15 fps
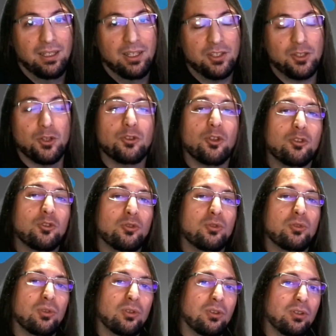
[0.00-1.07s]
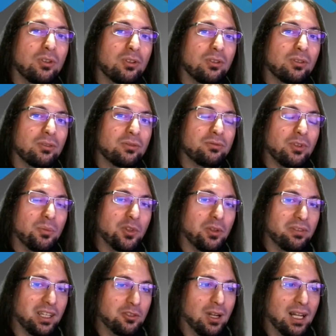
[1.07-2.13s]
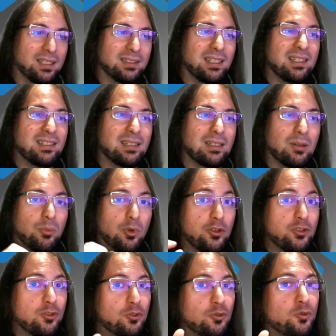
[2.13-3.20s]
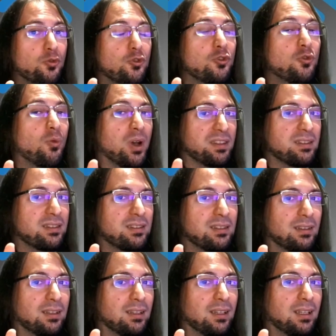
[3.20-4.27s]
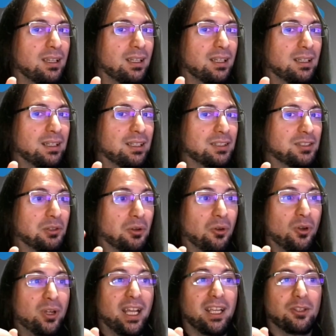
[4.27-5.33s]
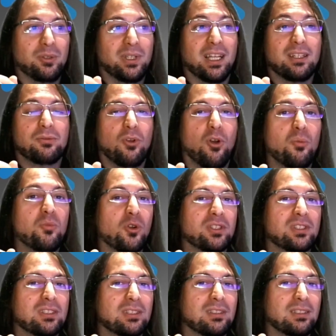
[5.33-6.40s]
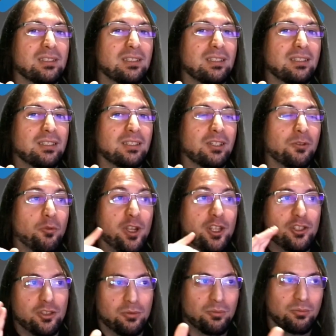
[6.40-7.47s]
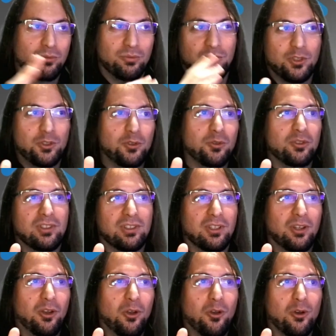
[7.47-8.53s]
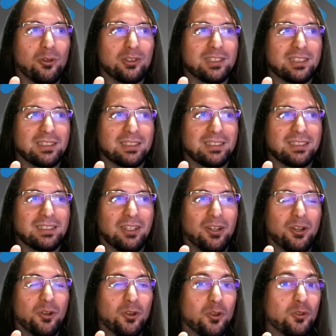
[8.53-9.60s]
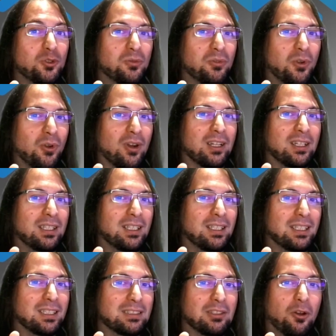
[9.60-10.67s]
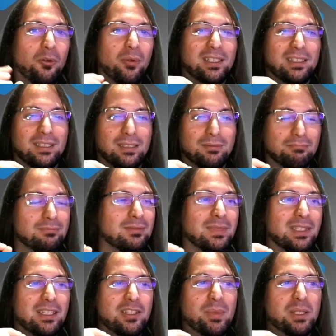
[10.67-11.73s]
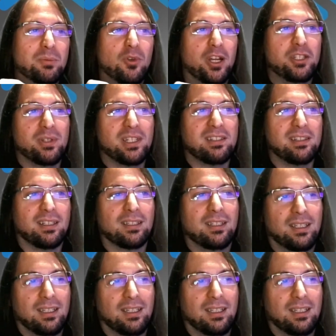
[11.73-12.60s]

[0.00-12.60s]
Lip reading: So the 2 from the virtual access plus 2 new ones. So okay, you get 4 books, which should hold a good floor. So already it's a bit more interesting.